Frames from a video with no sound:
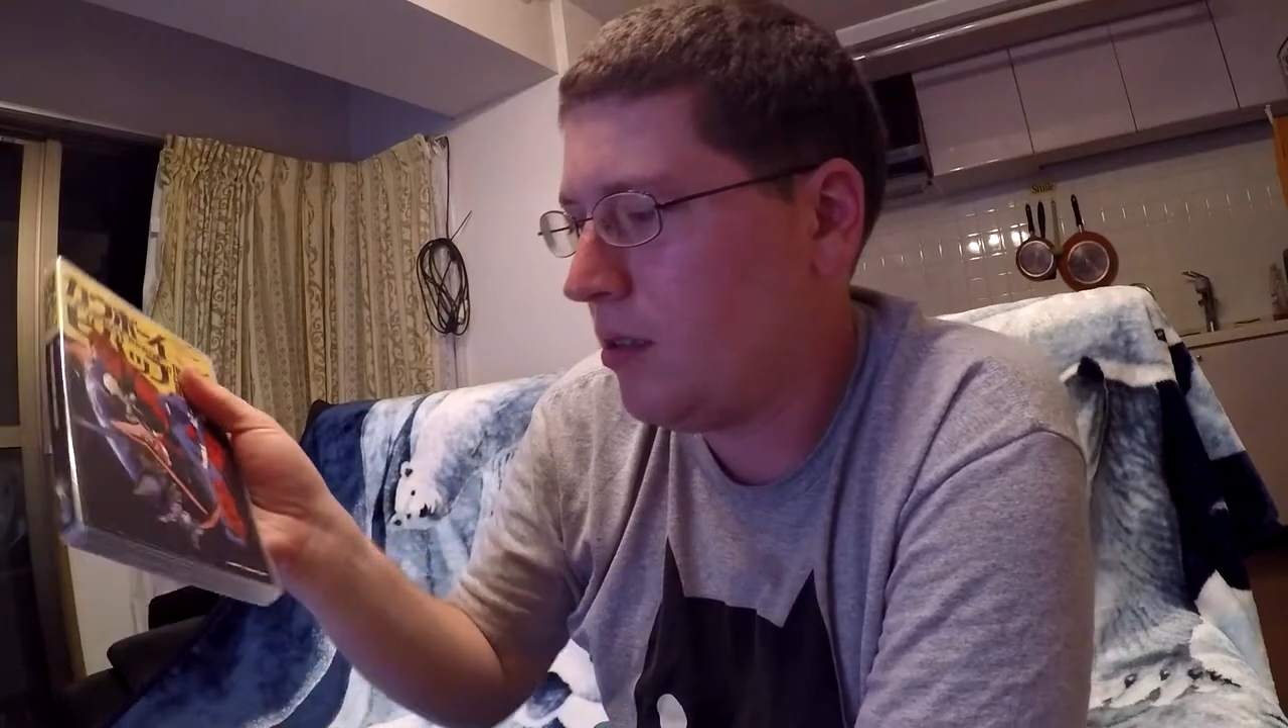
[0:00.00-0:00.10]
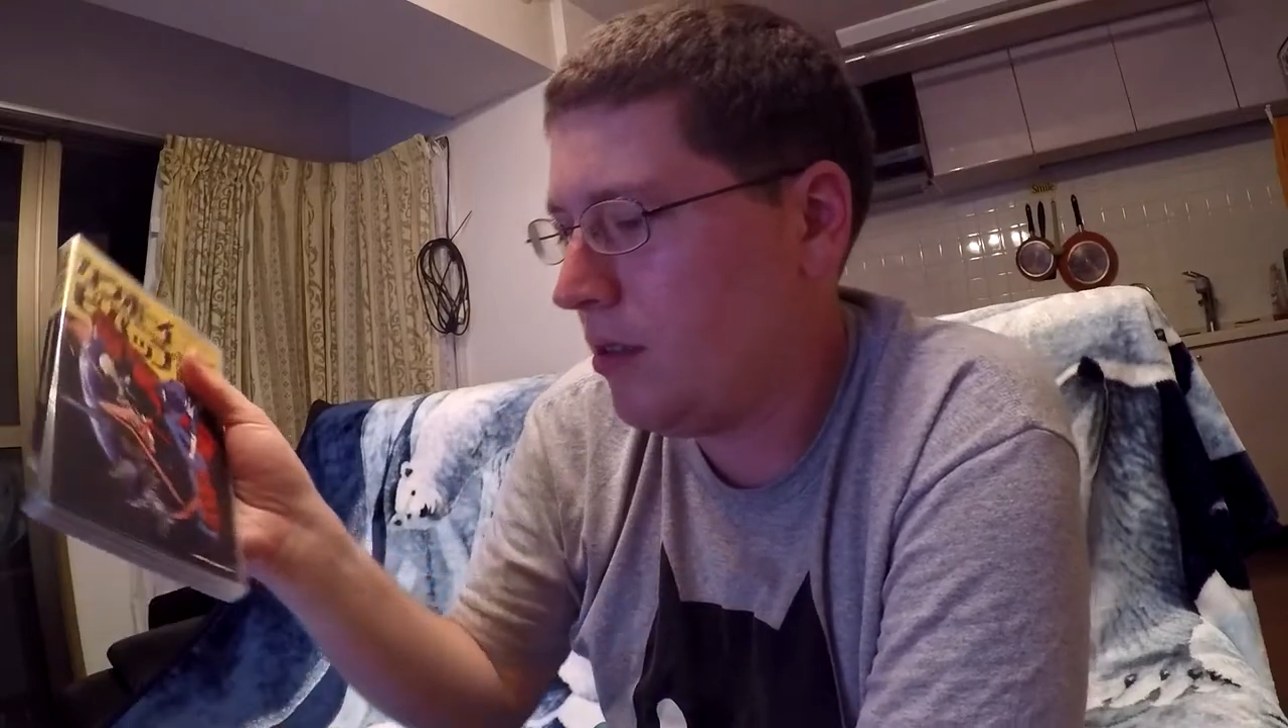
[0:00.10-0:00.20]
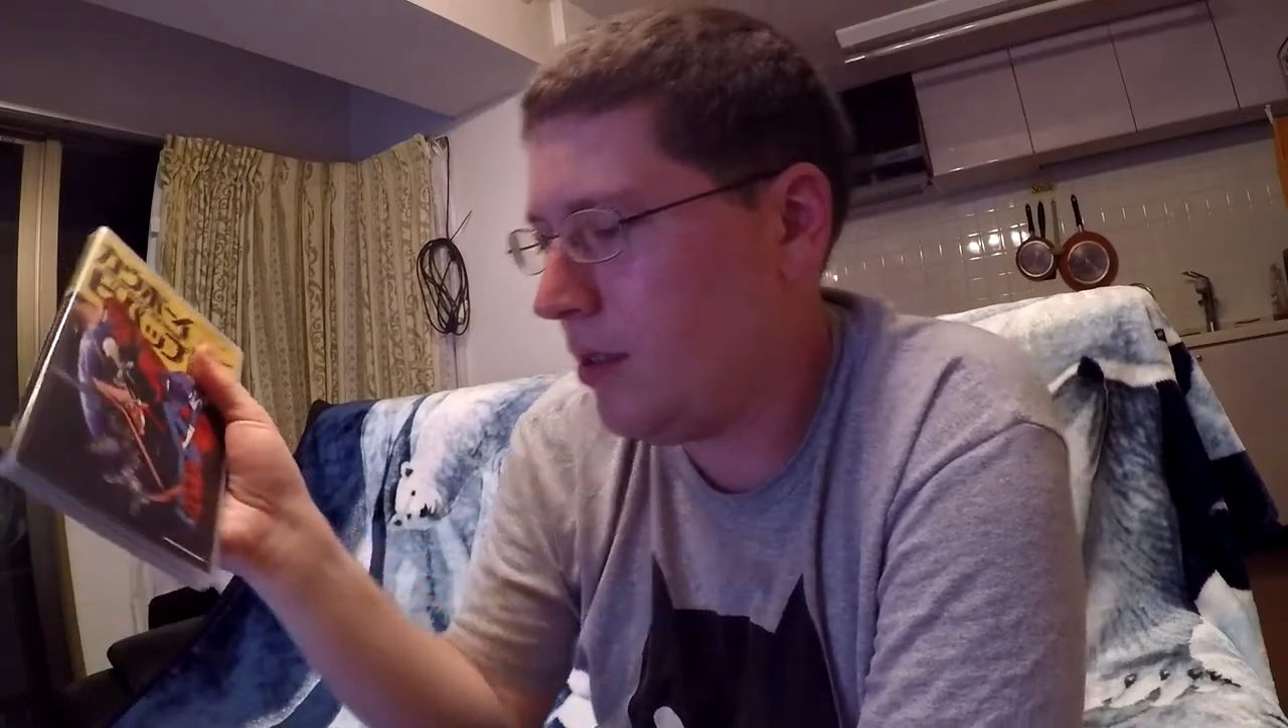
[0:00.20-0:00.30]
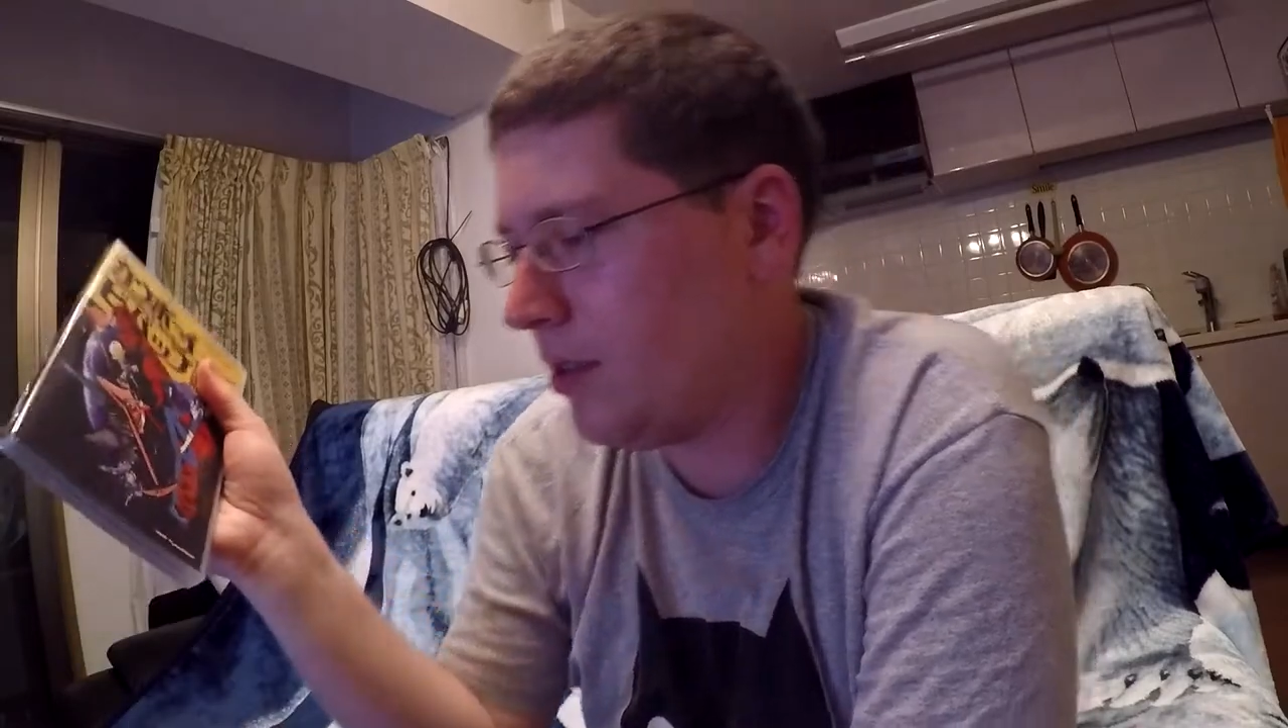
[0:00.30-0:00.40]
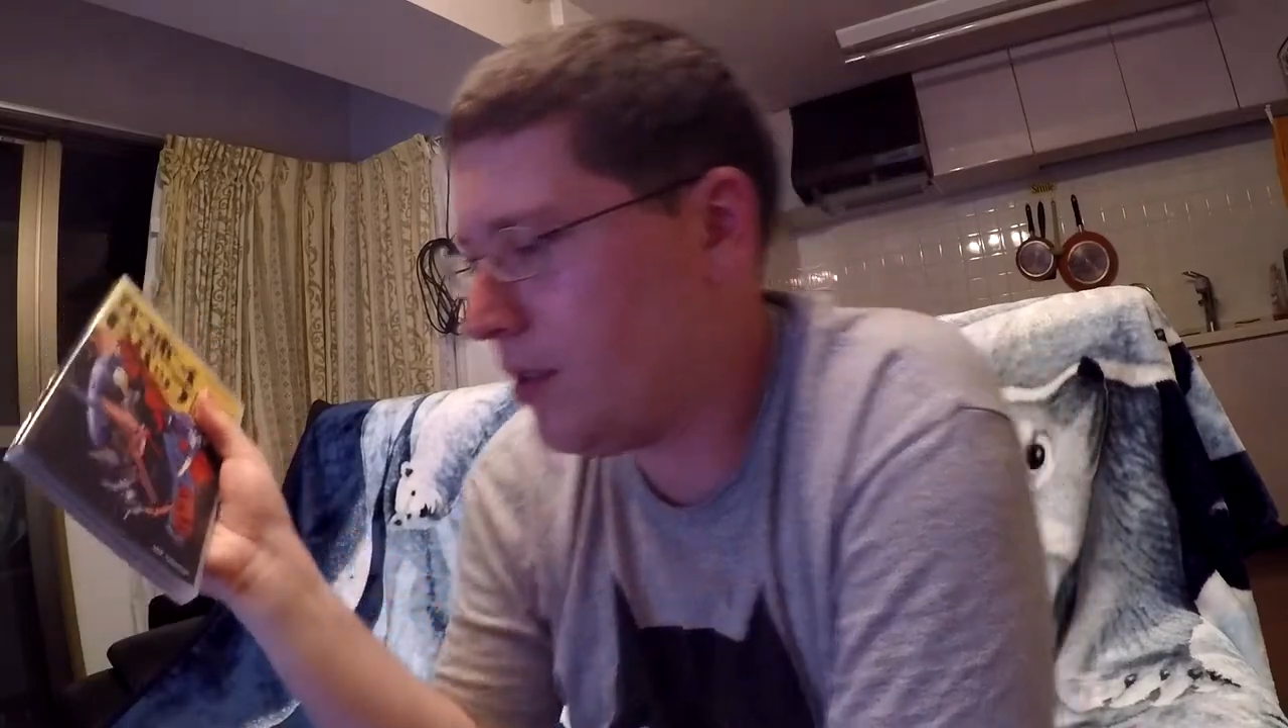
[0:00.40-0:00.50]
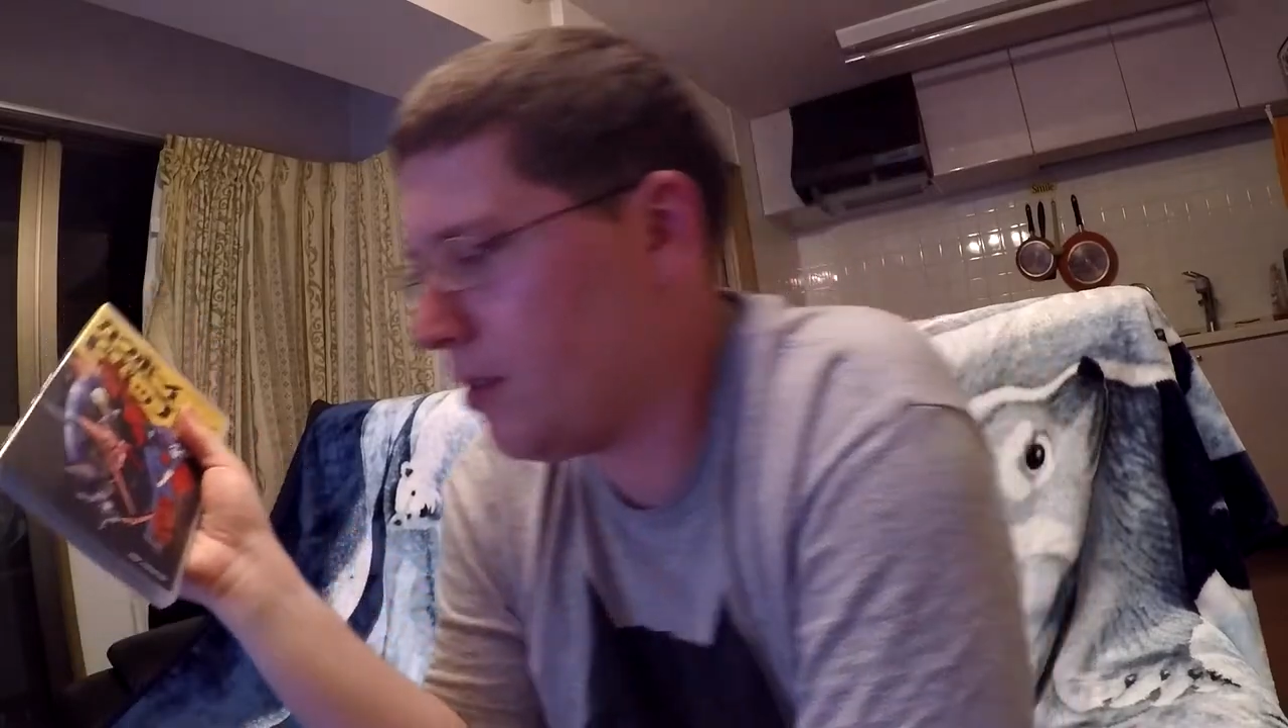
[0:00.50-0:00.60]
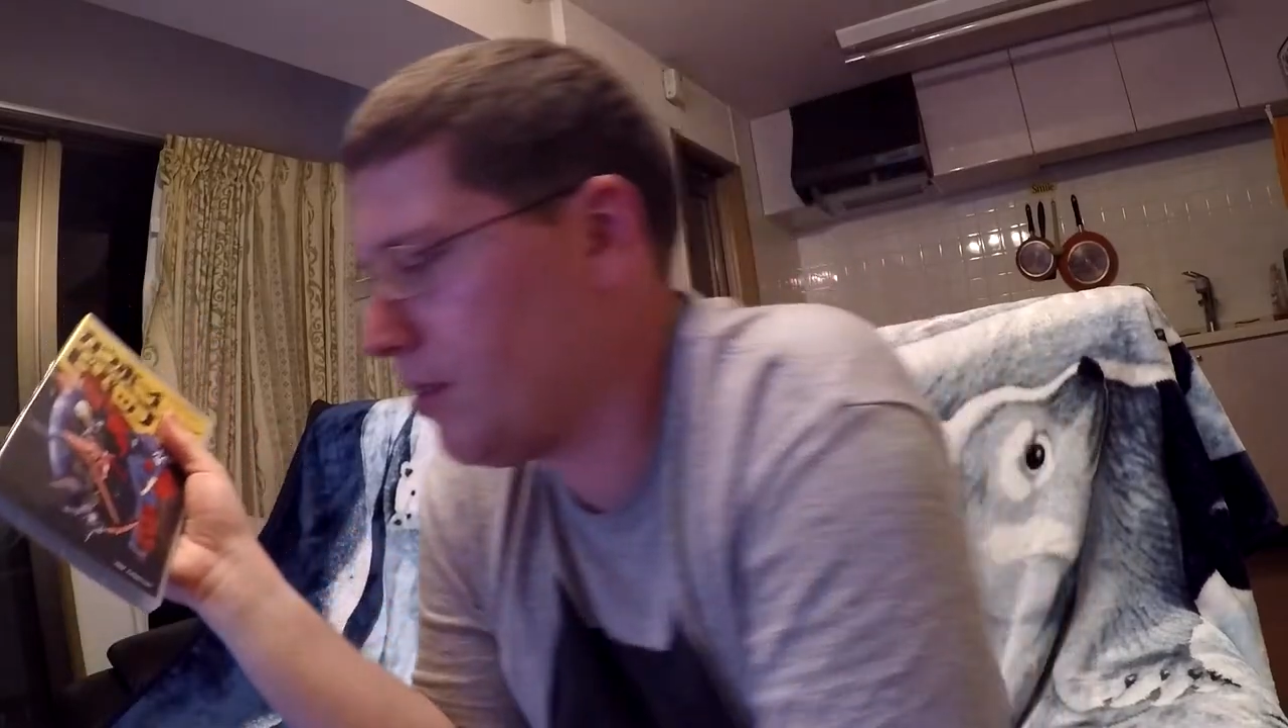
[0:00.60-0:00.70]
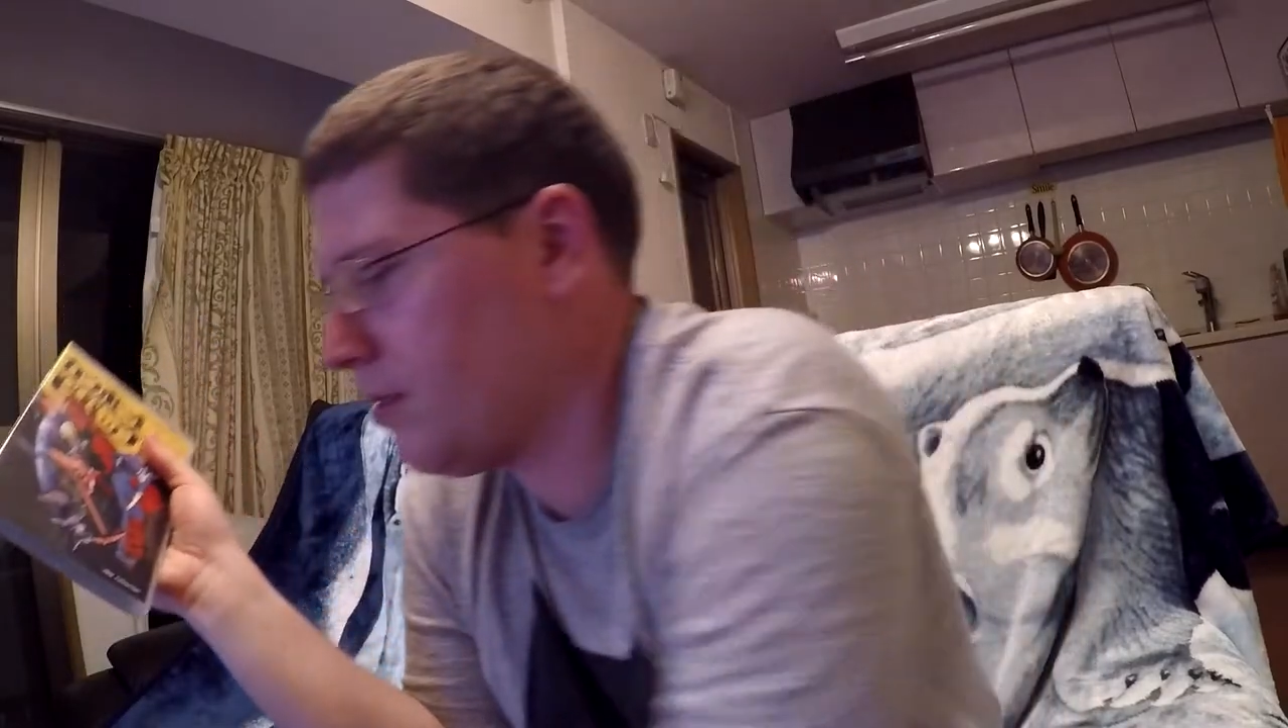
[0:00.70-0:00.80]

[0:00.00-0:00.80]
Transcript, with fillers: And get the